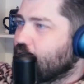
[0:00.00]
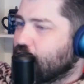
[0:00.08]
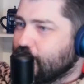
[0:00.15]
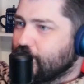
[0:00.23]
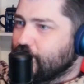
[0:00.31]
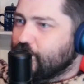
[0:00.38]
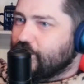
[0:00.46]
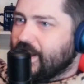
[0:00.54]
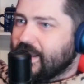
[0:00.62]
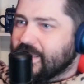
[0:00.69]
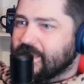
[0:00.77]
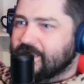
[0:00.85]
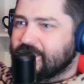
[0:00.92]
coup that
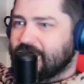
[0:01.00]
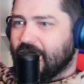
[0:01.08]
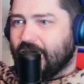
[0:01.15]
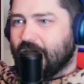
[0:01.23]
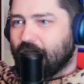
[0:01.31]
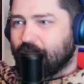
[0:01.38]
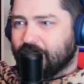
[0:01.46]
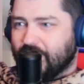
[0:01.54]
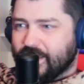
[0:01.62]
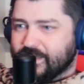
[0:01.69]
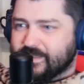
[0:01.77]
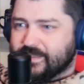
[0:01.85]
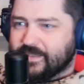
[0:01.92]
is taking
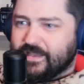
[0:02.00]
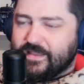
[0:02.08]
place.